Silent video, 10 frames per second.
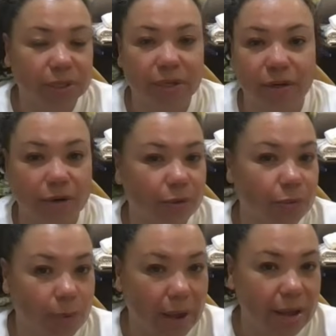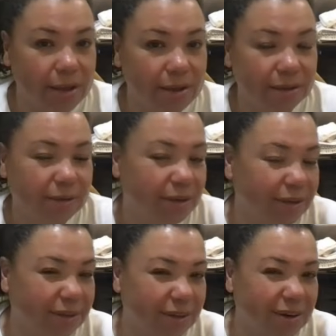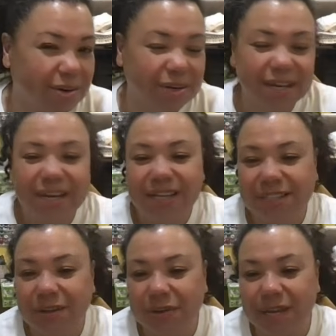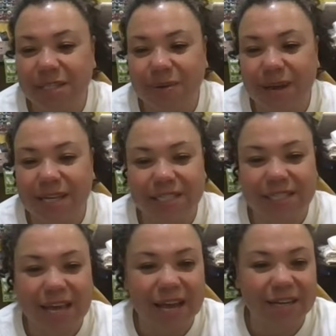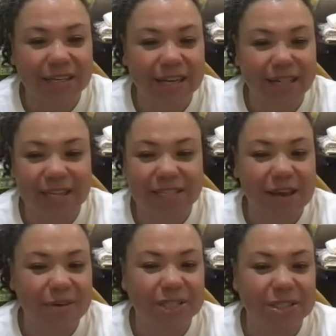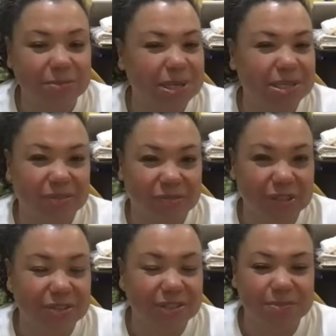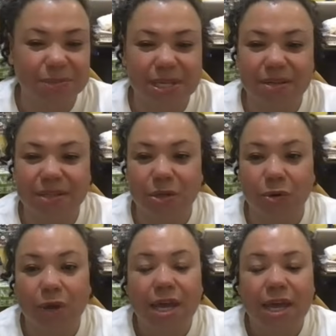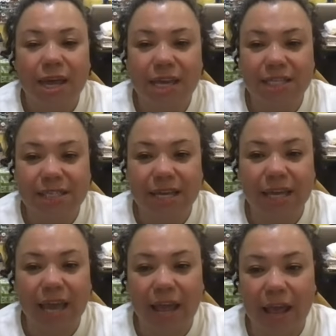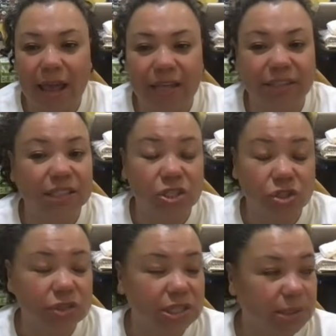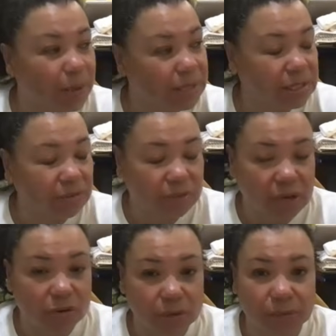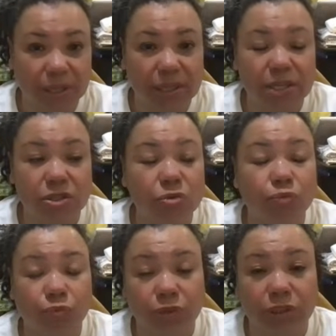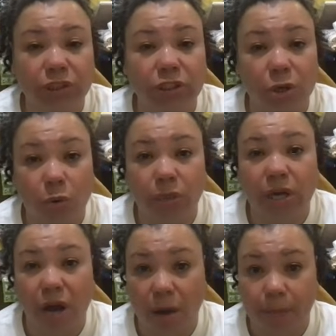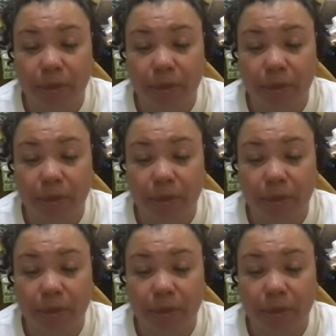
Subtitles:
it another way, So that's why it's kind of like, that's how I sometimes feel sometimes. So it's like, and things are expensive now. I mean, things are really going up